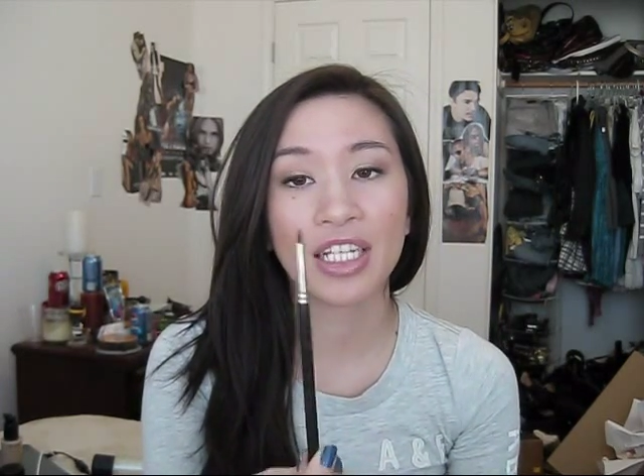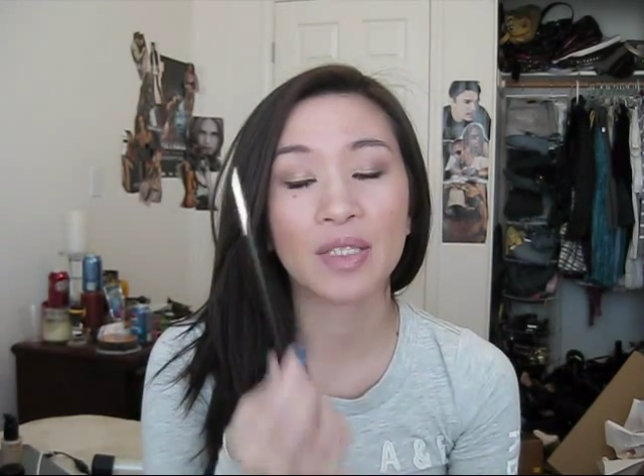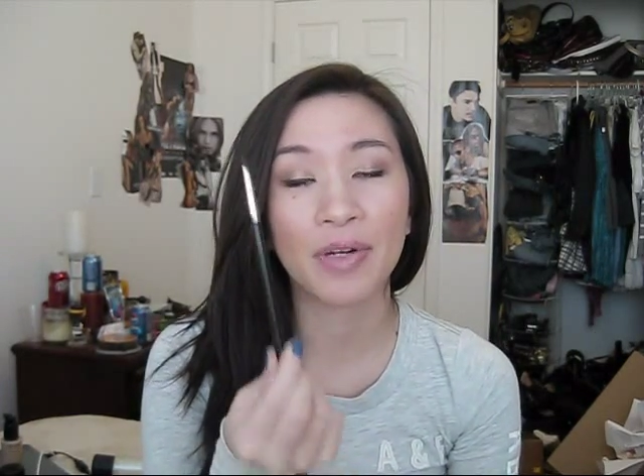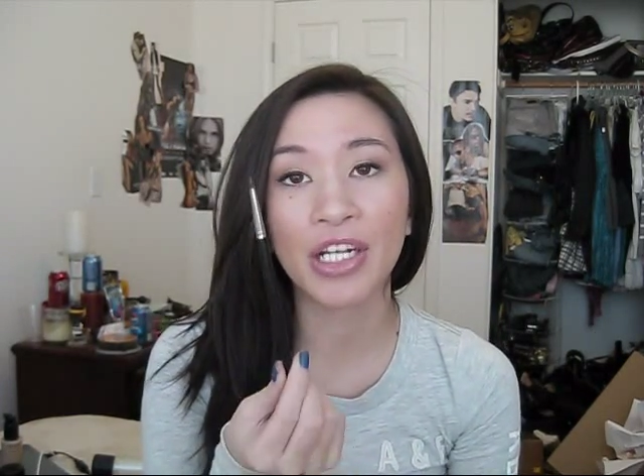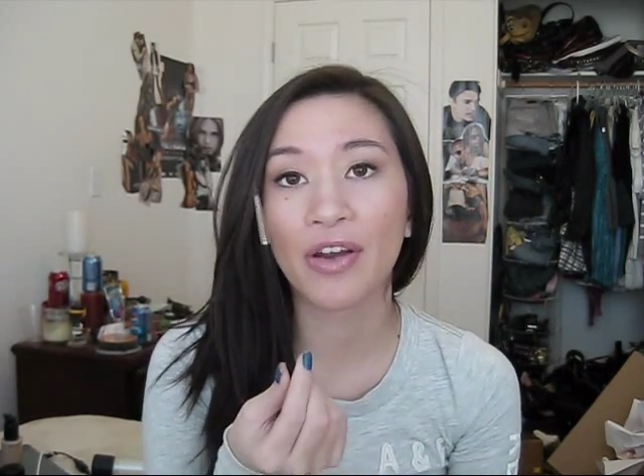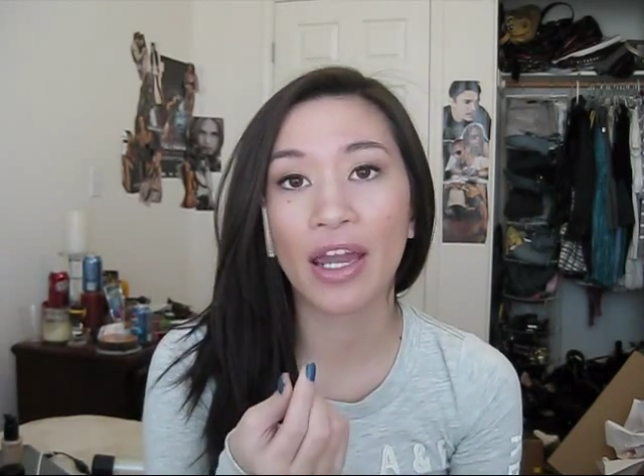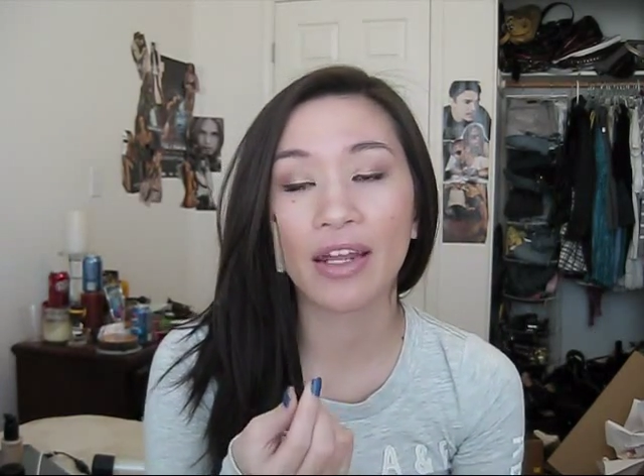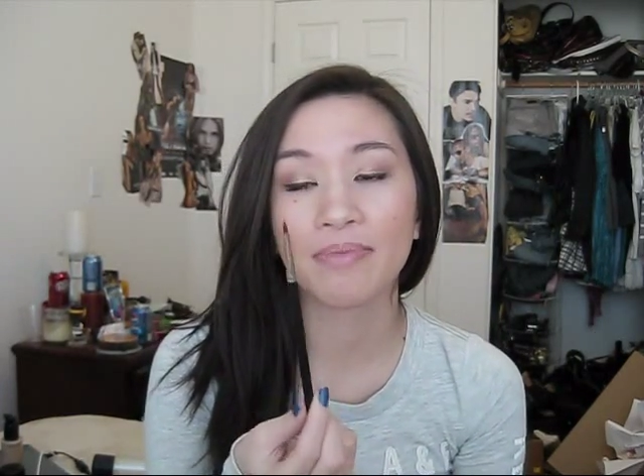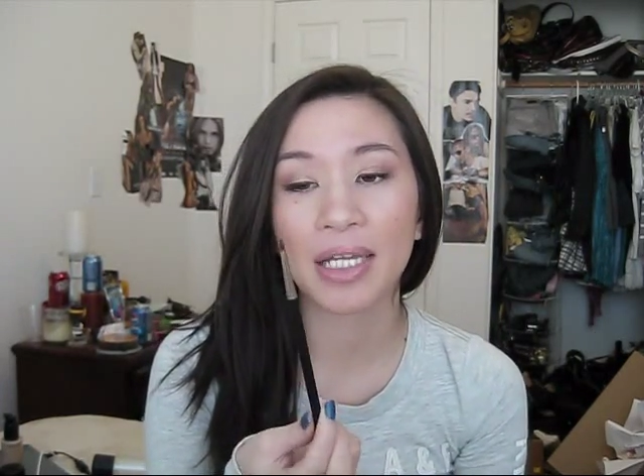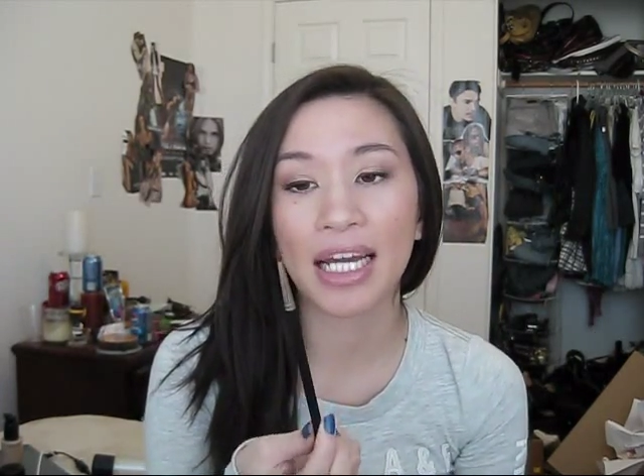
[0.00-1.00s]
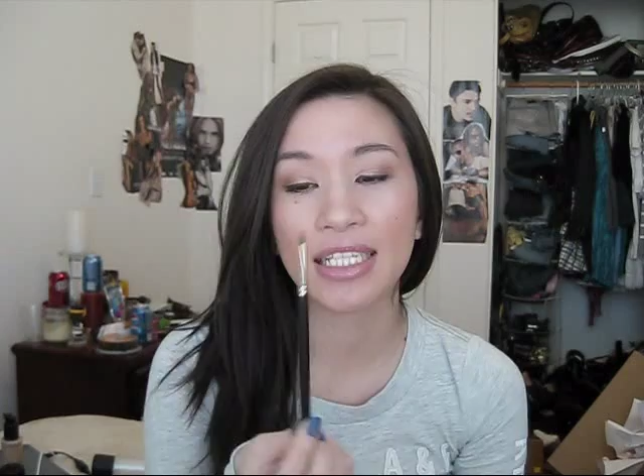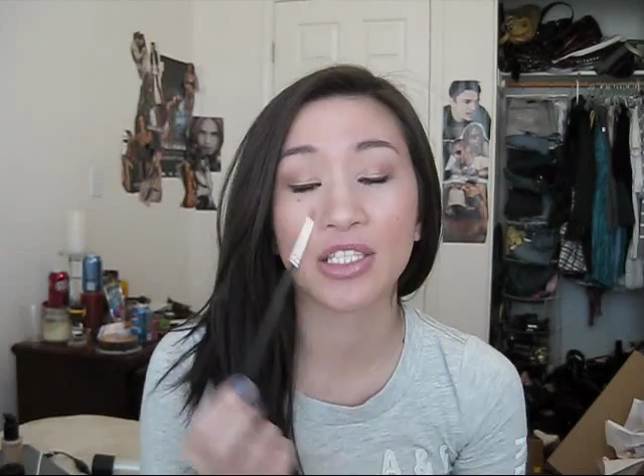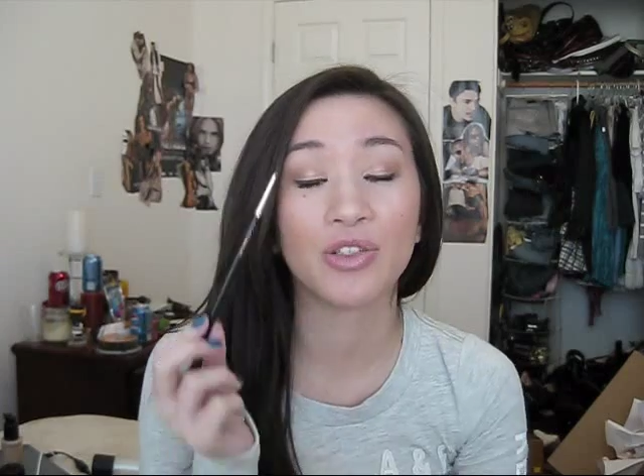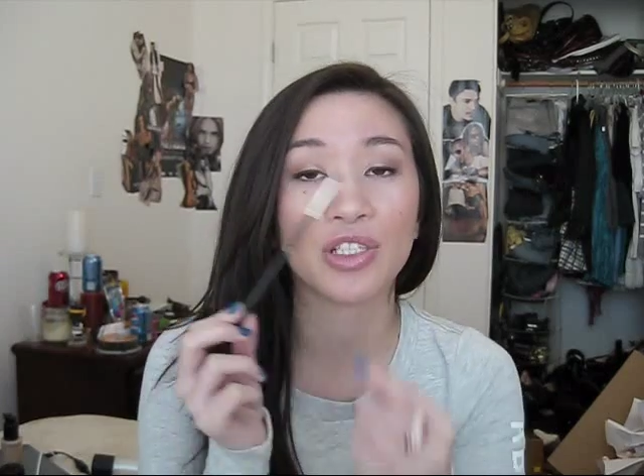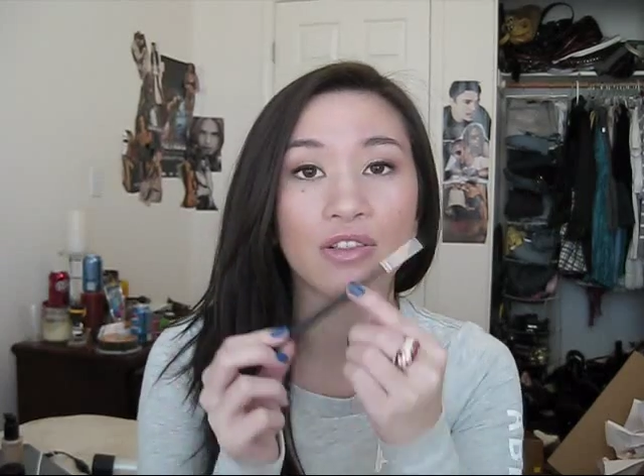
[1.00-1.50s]
It's pretty great because
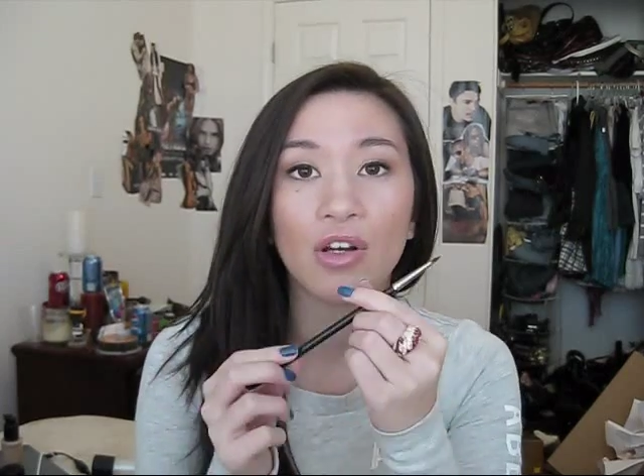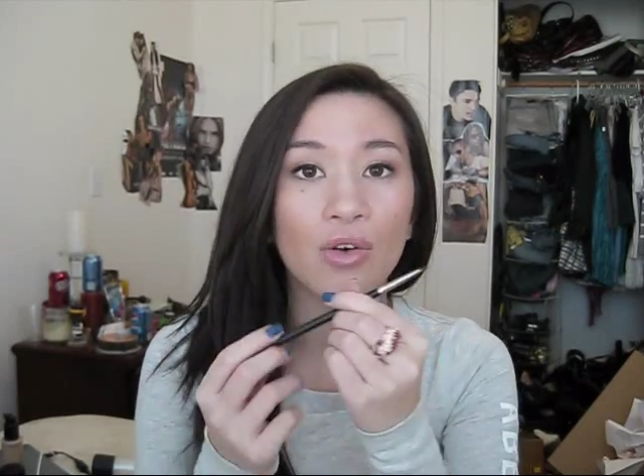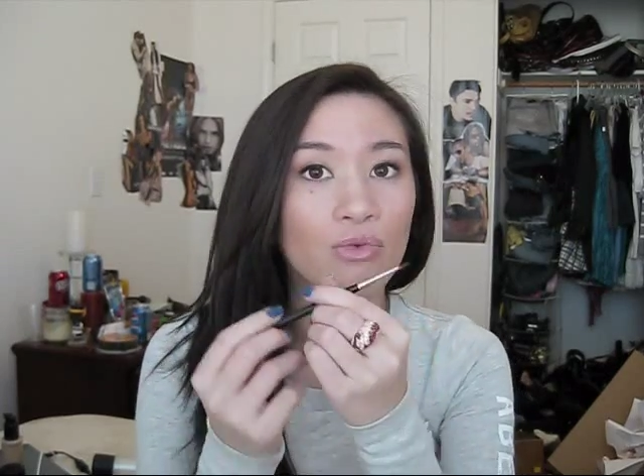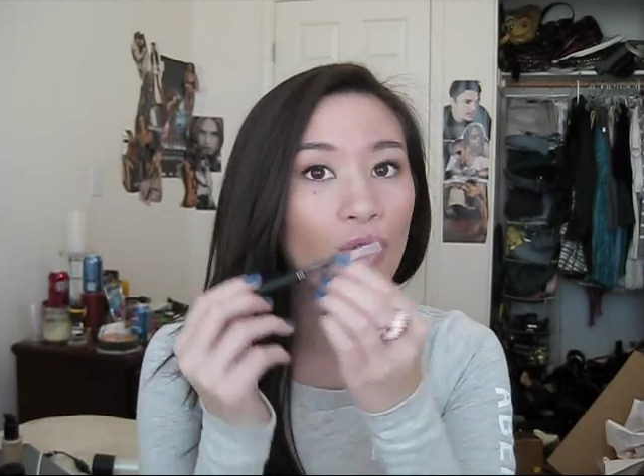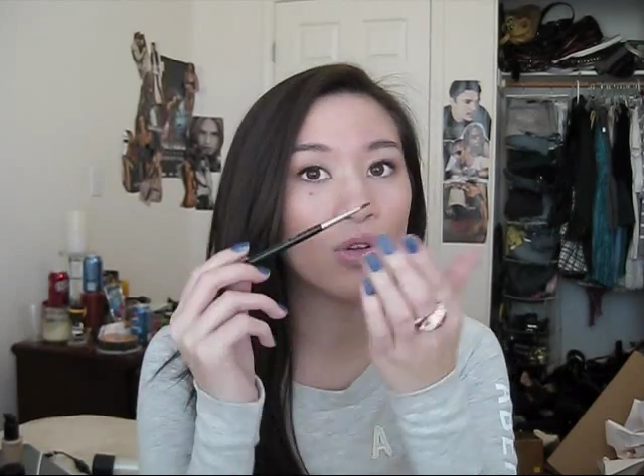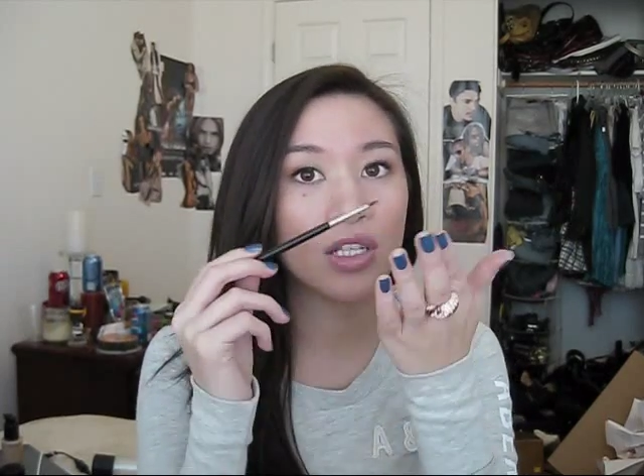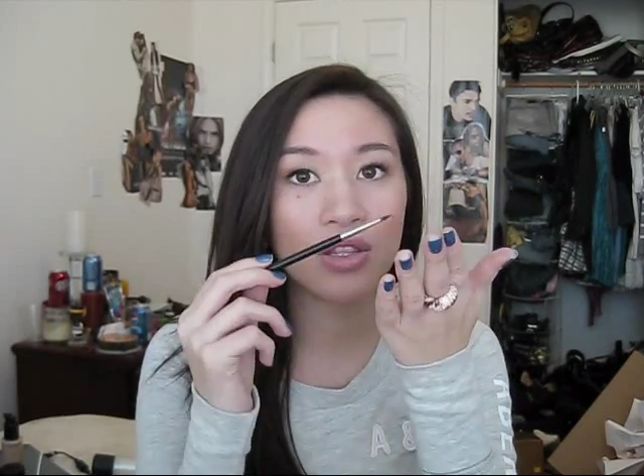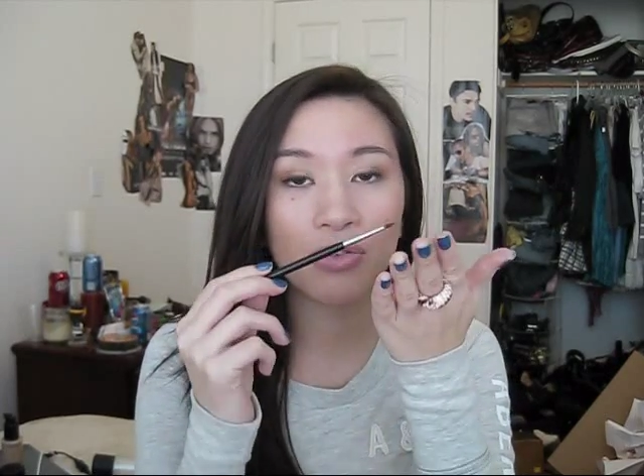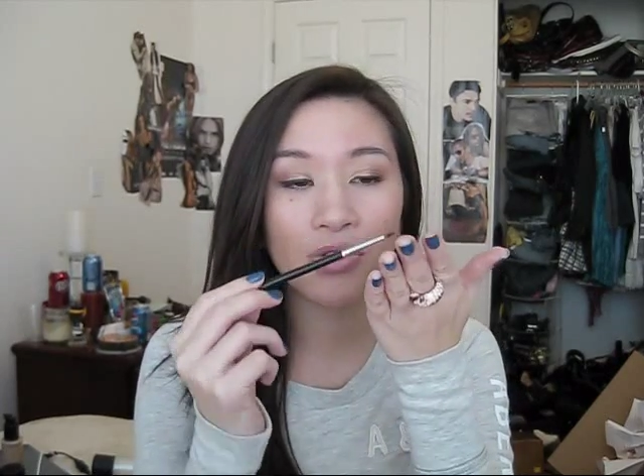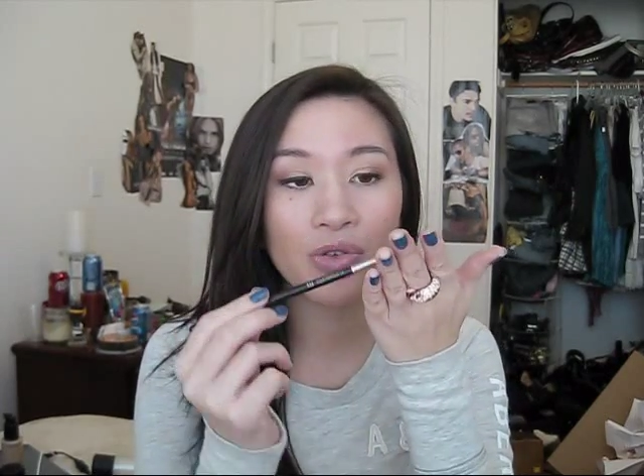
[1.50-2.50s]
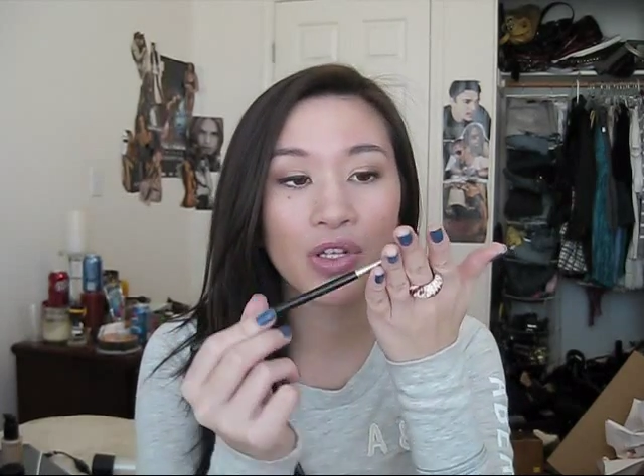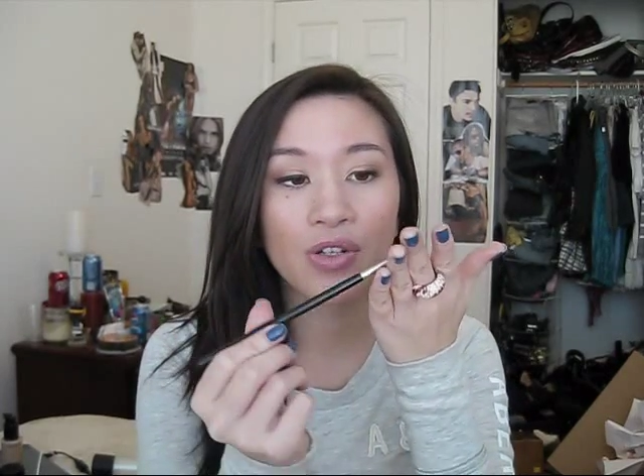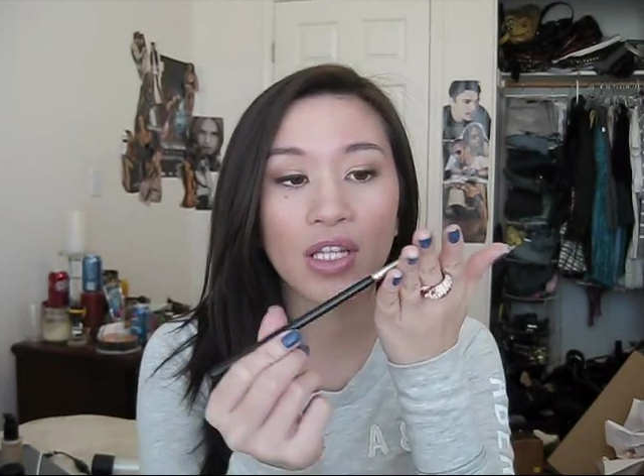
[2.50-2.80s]
you just roll it through your